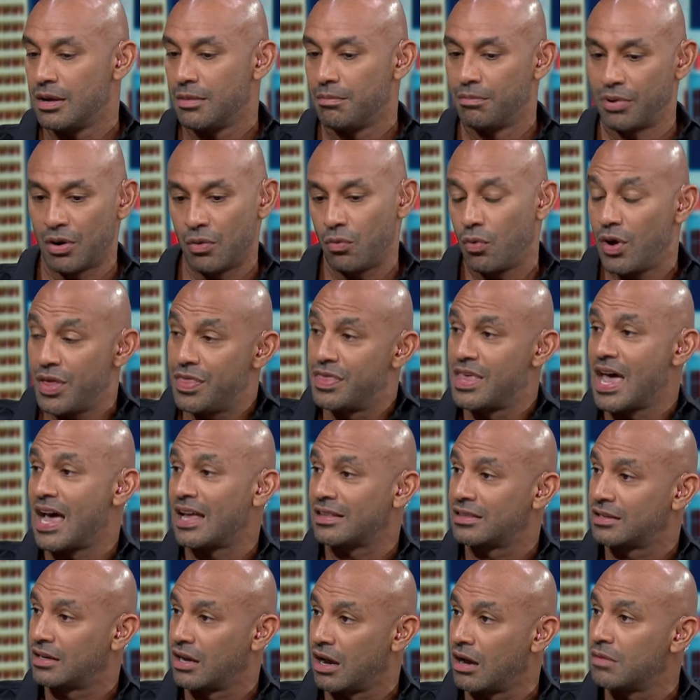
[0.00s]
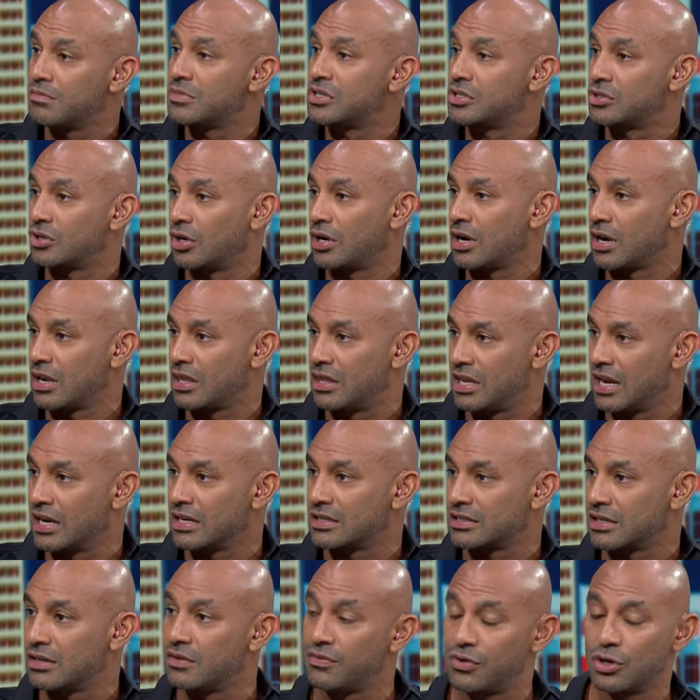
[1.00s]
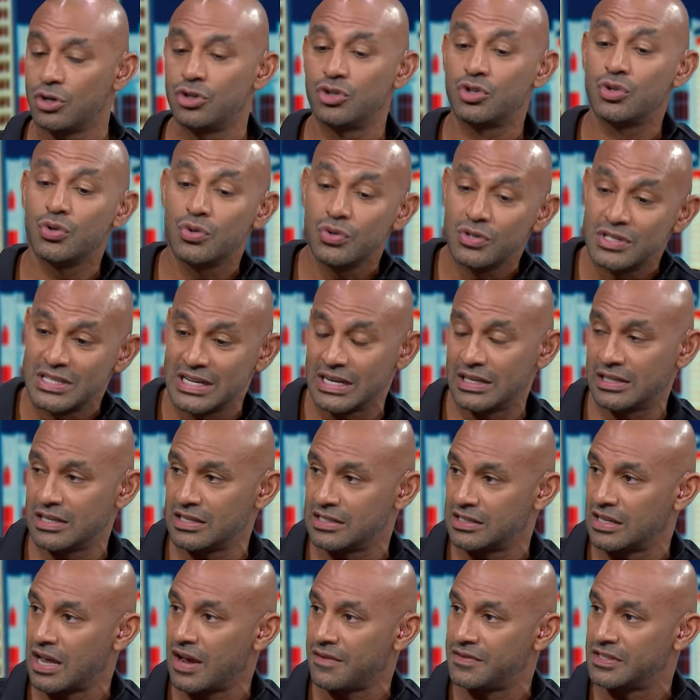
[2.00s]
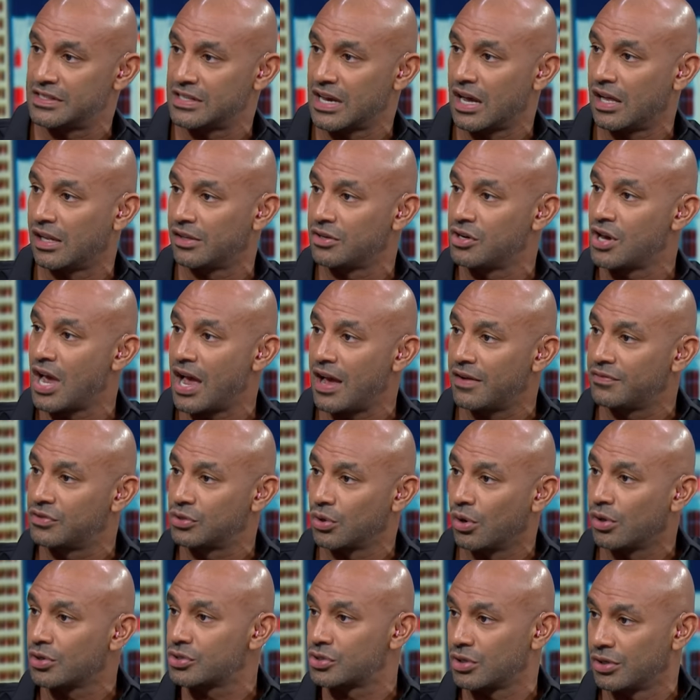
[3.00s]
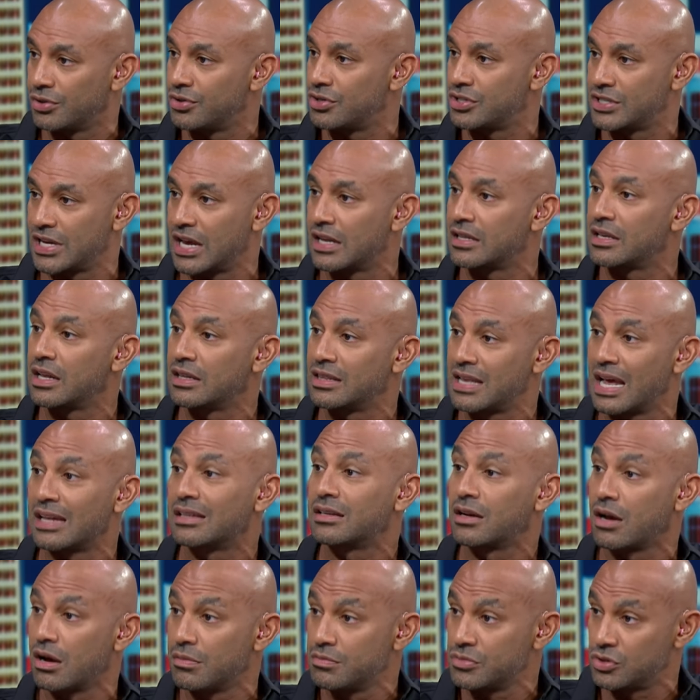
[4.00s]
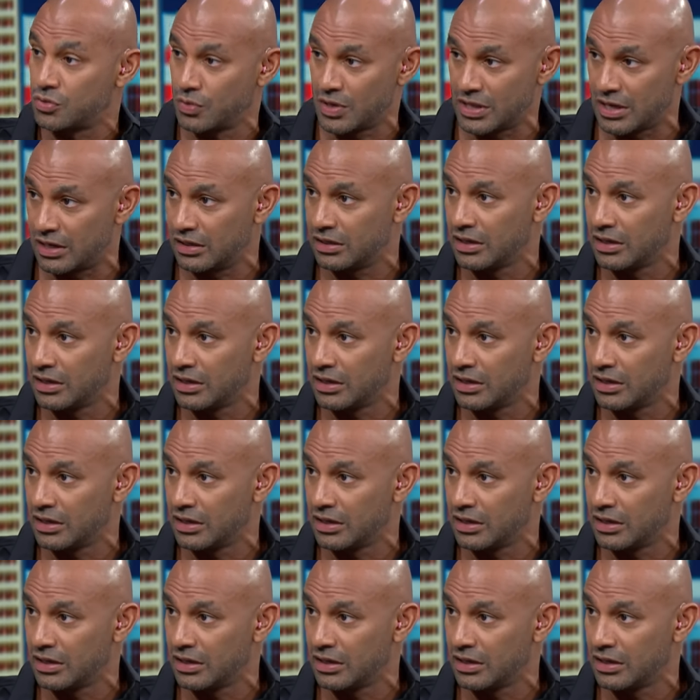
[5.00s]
But with that comes certain things, and if you're choosing this lifestyle, you have to also understand that comes with it.